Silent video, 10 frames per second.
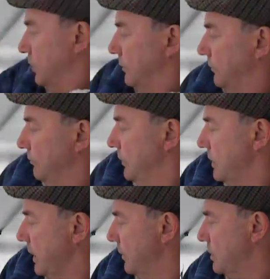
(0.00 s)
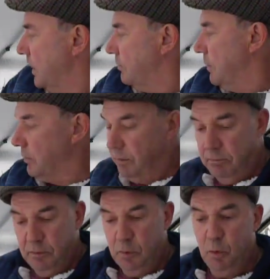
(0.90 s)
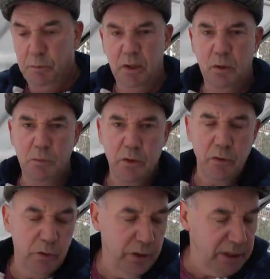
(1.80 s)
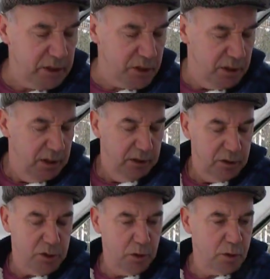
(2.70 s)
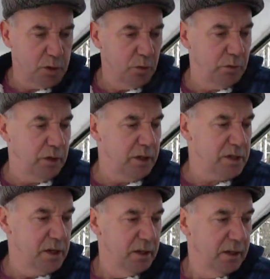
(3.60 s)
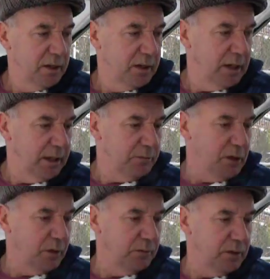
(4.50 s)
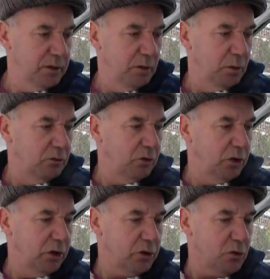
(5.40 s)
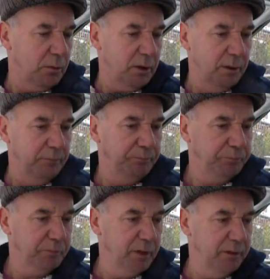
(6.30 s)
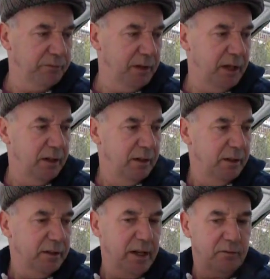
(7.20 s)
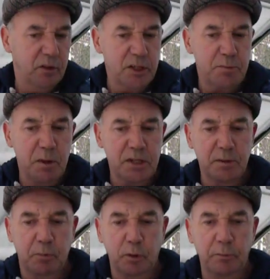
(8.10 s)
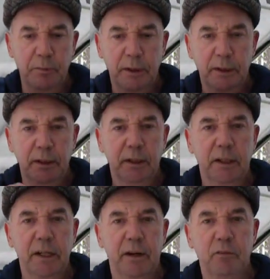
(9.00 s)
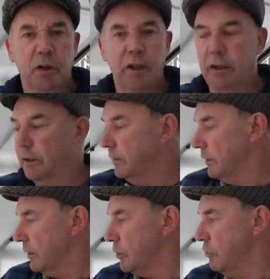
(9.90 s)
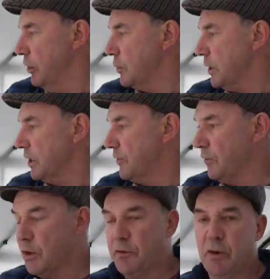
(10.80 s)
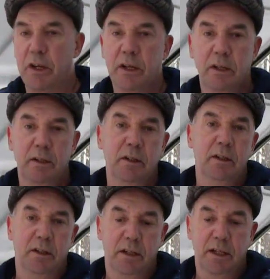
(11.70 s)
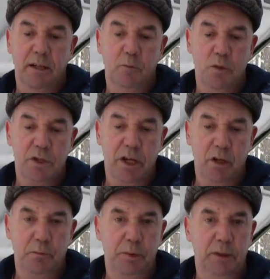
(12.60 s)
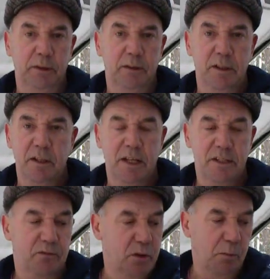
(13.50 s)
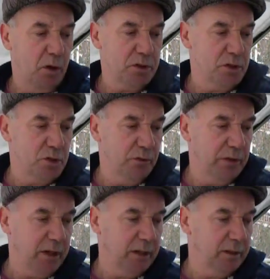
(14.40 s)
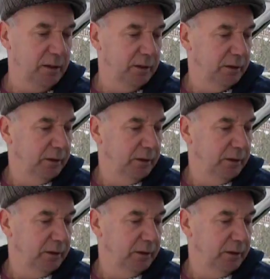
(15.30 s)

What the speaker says: So, as I keep saying to people, don't be in too much of a hurry yet to start sowing things. You will run into trouble if you haven't got the space to put them, and you haven't got the greenhouse that's frost free once you get up, like of tomatoes and stuff like that.